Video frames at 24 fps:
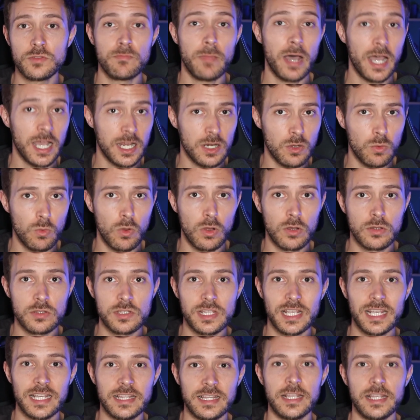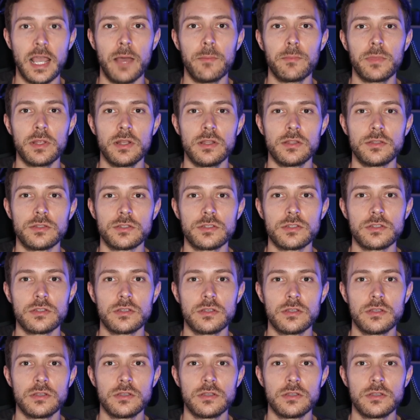minor ones, in the ambulance.